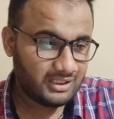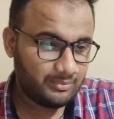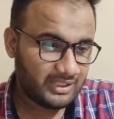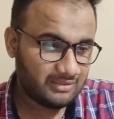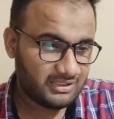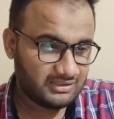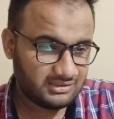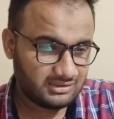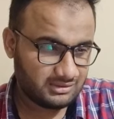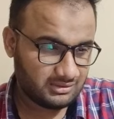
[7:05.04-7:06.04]
the
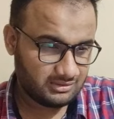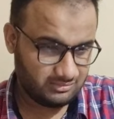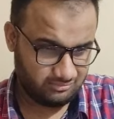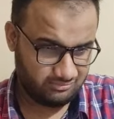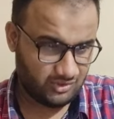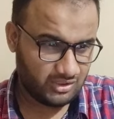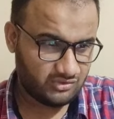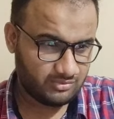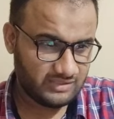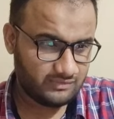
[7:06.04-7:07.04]
departments
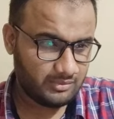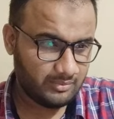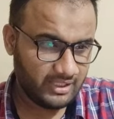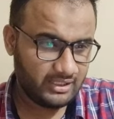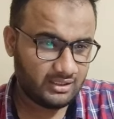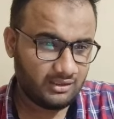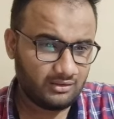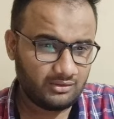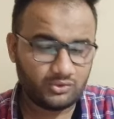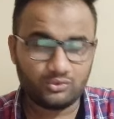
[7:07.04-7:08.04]
announcements will be made
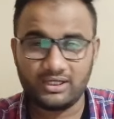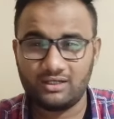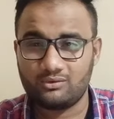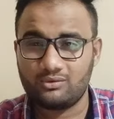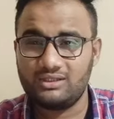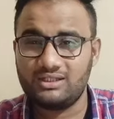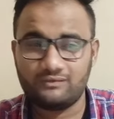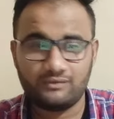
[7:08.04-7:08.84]
here. To get only the